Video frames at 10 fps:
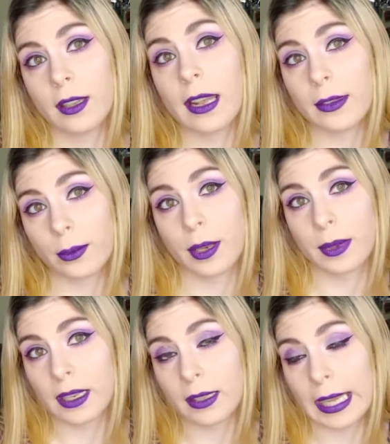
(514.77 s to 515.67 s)
That's what I
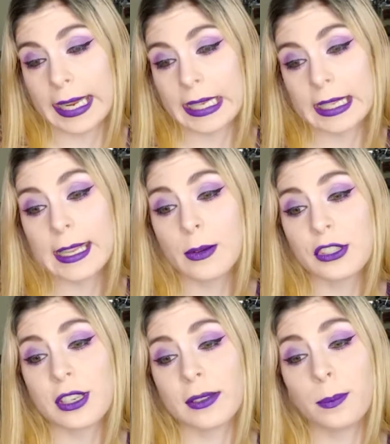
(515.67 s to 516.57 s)
mean. He
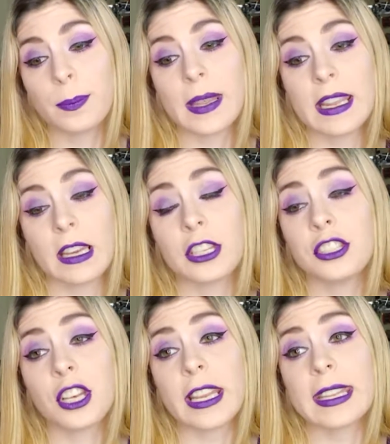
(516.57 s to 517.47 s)
was just being a
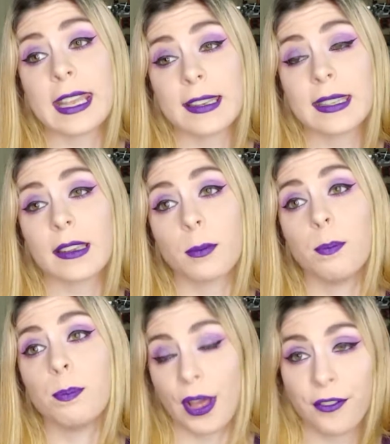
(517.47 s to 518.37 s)
gigantic
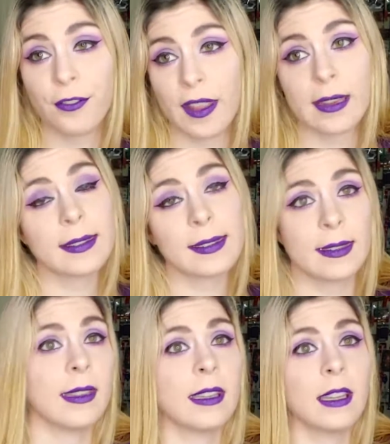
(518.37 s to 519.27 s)
butt
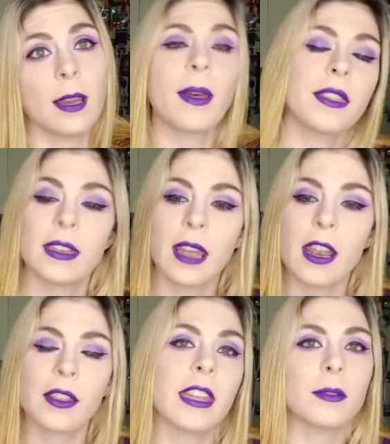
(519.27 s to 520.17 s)
face about the
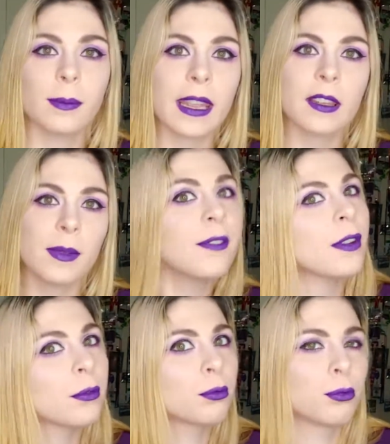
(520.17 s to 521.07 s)
entire thing and making me
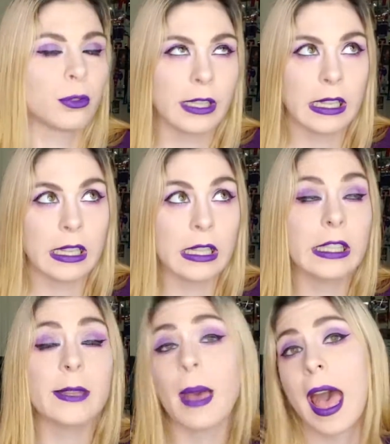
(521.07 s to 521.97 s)
feel
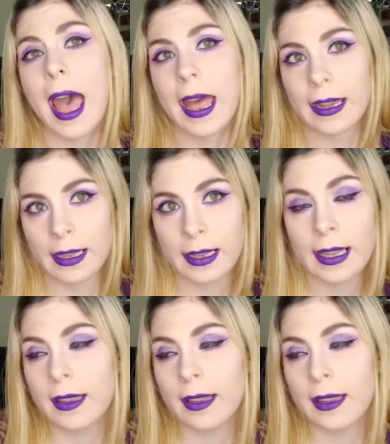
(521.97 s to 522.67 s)
really bad.